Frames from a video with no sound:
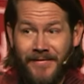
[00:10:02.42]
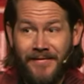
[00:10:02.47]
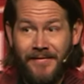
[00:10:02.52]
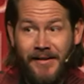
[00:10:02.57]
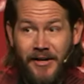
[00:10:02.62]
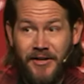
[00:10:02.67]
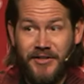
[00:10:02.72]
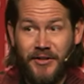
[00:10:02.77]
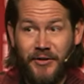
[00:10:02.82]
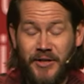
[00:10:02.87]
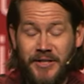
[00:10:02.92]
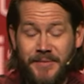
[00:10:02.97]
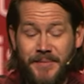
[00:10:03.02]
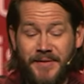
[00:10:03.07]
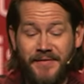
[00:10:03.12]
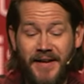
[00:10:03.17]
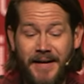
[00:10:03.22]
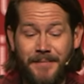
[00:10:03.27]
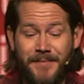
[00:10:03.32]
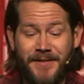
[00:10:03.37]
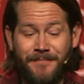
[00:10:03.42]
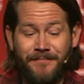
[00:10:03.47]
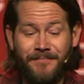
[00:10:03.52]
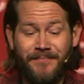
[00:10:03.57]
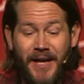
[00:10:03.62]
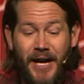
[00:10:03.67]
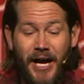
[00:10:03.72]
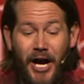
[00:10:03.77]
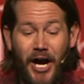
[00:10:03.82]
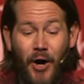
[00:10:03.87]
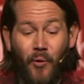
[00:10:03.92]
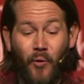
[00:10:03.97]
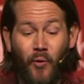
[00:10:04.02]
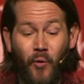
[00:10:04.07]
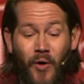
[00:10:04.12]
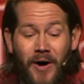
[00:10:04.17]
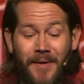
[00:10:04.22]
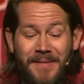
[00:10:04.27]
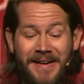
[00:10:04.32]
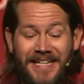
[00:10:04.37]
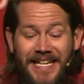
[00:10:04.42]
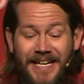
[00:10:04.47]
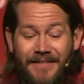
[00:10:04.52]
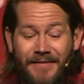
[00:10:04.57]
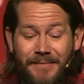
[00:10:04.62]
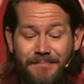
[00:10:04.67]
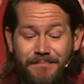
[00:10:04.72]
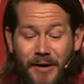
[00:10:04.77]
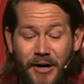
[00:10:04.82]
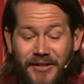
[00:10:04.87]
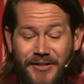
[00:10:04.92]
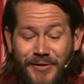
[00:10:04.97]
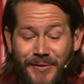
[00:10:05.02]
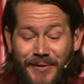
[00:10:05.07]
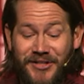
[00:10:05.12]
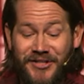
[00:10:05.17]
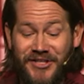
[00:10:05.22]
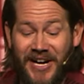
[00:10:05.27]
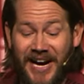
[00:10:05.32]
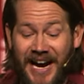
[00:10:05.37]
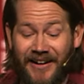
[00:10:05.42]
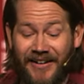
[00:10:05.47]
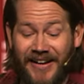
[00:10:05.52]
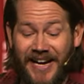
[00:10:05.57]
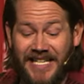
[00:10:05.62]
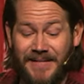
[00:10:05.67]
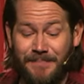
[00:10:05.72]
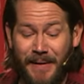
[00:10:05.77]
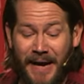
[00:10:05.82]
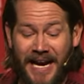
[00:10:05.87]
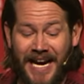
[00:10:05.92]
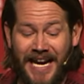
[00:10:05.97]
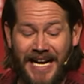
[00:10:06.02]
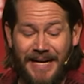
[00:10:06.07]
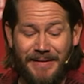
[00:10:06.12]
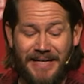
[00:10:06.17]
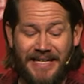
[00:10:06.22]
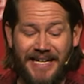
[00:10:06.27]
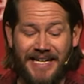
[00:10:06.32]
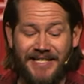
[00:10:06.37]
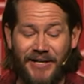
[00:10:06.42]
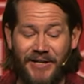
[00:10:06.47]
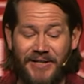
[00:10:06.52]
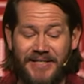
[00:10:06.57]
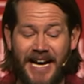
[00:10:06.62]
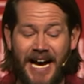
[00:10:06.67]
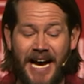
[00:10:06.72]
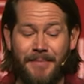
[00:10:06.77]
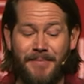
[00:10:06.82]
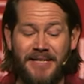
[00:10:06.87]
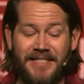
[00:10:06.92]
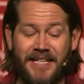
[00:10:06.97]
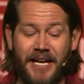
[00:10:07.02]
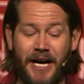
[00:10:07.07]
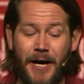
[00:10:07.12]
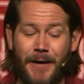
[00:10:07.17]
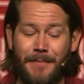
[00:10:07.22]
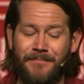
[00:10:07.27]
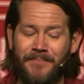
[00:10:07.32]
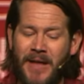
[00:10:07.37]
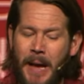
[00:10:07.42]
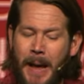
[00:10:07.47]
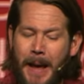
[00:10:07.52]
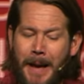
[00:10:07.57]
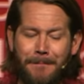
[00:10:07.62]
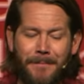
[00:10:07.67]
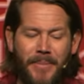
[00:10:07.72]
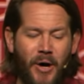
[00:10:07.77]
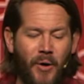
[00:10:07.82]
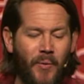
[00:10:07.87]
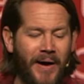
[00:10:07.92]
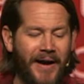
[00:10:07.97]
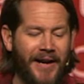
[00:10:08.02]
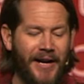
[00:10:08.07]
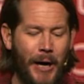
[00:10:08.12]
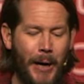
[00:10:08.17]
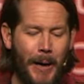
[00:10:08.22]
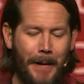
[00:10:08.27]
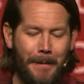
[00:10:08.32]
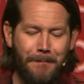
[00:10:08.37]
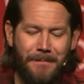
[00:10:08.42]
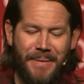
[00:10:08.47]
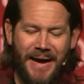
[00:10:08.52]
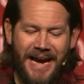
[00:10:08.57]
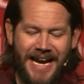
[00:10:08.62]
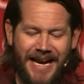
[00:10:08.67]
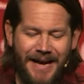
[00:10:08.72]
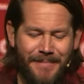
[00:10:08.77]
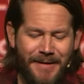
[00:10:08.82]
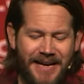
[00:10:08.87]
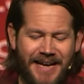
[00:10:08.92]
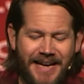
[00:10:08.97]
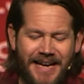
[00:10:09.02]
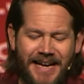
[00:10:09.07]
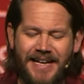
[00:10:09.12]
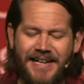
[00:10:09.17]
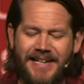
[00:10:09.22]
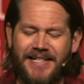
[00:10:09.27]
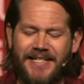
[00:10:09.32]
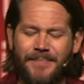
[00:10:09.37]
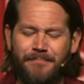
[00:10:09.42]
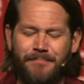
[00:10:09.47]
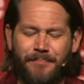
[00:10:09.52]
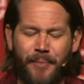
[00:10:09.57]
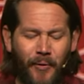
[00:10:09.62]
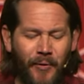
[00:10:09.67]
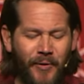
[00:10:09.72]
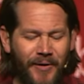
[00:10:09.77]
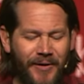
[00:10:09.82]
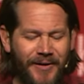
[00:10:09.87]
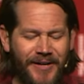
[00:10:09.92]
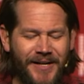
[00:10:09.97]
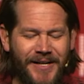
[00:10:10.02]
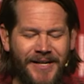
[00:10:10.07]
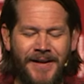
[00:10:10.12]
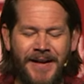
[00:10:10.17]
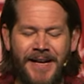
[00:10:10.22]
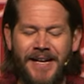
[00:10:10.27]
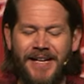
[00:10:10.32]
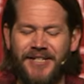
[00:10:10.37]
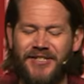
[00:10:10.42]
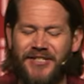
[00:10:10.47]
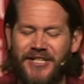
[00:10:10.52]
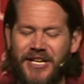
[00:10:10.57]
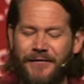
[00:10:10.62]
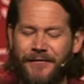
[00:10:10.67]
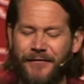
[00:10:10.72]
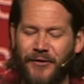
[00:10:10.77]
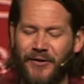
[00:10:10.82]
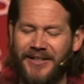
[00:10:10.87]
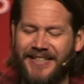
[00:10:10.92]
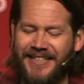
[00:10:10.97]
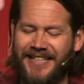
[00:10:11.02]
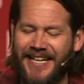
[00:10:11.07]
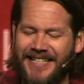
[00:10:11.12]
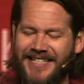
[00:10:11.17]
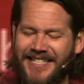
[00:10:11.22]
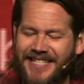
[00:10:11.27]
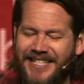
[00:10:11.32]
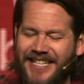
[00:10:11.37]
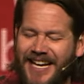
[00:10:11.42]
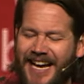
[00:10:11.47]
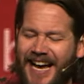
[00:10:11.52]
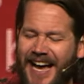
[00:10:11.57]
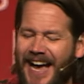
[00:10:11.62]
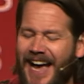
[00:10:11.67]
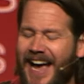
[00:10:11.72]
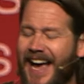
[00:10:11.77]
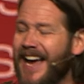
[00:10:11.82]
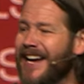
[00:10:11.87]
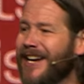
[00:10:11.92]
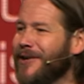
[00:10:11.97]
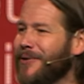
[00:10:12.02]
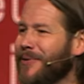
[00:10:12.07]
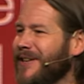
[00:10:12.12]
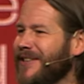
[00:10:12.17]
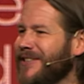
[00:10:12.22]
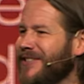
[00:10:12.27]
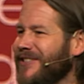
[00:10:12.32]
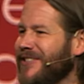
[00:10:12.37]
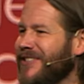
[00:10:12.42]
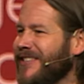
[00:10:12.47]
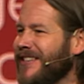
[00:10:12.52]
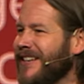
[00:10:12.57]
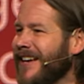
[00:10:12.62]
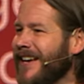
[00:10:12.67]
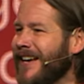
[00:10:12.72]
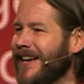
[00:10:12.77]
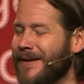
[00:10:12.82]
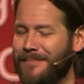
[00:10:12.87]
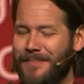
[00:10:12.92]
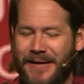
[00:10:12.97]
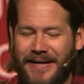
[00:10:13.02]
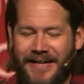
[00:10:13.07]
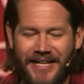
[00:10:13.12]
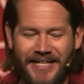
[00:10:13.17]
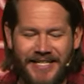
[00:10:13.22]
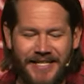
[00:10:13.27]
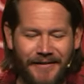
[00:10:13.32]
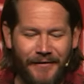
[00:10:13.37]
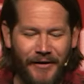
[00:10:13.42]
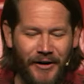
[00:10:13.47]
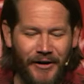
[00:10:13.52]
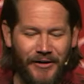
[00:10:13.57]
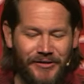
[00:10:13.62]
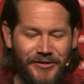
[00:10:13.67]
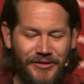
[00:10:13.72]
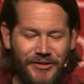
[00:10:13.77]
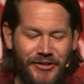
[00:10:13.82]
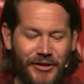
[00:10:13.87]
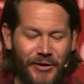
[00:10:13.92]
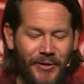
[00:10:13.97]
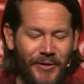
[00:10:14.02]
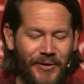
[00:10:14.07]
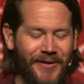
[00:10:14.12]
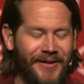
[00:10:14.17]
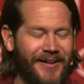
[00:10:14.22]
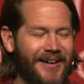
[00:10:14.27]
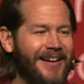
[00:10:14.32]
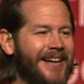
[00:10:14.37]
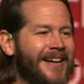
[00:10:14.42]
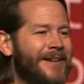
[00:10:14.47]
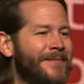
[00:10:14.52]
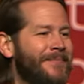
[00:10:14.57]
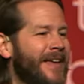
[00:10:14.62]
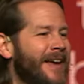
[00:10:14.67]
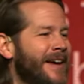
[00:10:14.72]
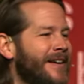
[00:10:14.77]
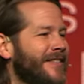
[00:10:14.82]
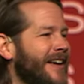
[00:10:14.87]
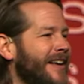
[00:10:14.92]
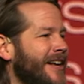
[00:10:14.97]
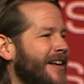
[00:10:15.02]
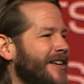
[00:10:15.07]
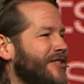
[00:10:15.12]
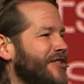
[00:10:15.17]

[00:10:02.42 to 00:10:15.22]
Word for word: Here's the Christmas vibes. A woman giving birth to a child has pain because her time has come, but when her baby is born, she forgets the anguish because of her joy that a